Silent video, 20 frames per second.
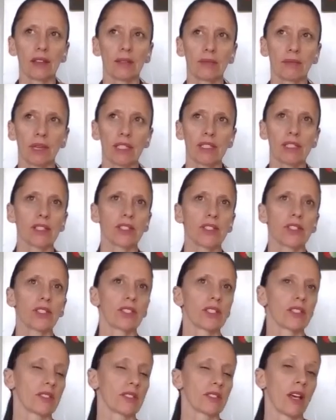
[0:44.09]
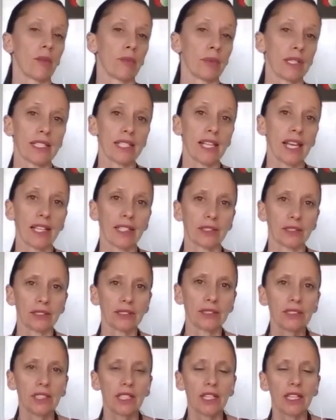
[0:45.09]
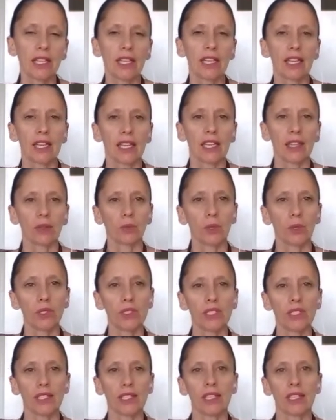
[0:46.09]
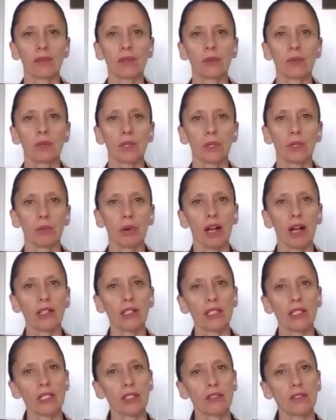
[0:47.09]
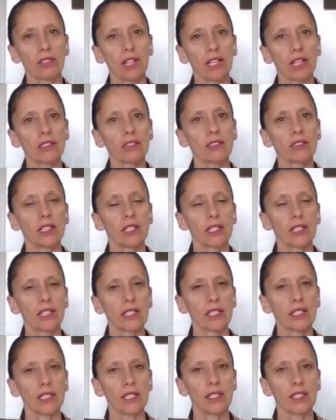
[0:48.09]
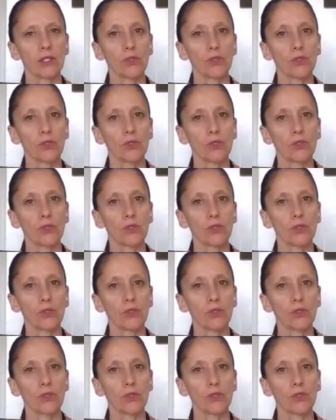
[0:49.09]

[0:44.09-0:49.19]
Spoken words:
message, a topic title, and the words that came in were the practice of radical honesty,